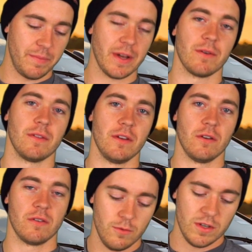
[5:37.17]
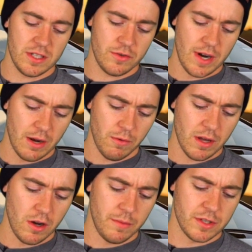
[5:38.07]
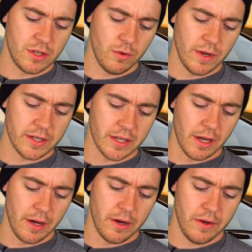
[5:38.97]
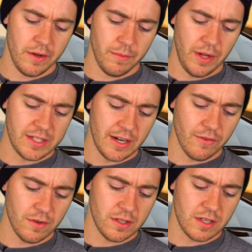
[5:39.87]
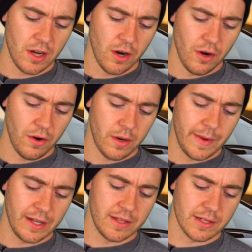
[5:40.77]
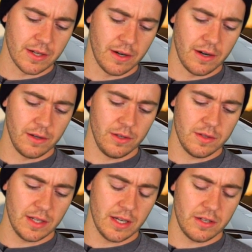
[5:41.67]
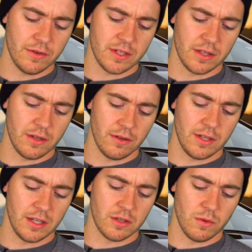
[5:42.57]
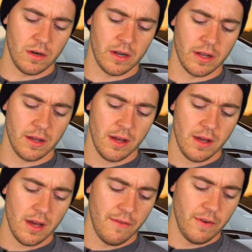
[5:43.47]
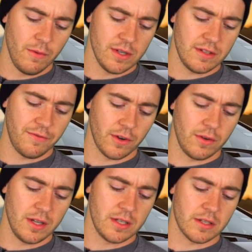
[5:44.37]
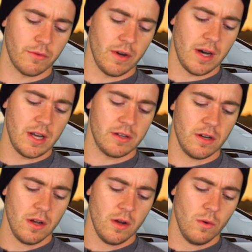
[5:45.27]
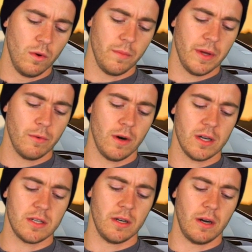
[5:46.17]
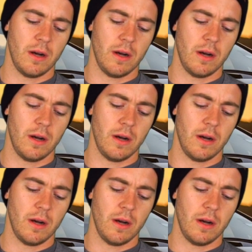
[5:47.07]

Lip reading: to pick with you. Wasn't Drag Week almost 2 weeks ago? Plus, everyone's heard about this car, losing interest in 1320. If it wasn't for Cleese's Garage, wouldn't be watching at